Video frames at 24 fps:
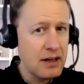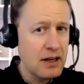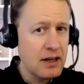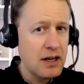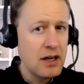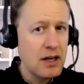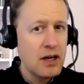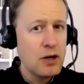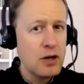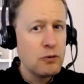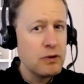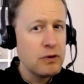
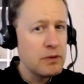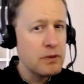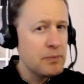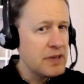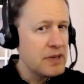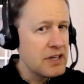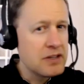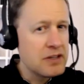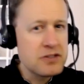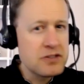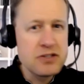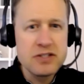we'd be
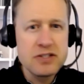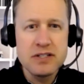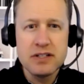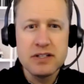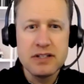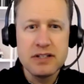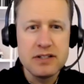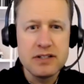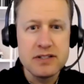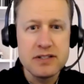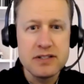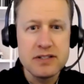interested
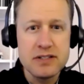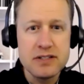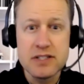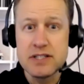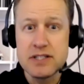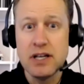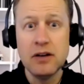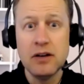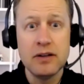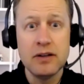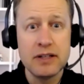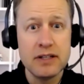in
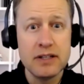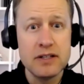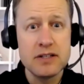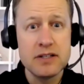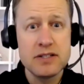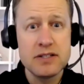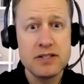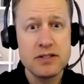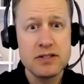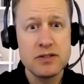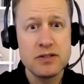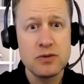selling this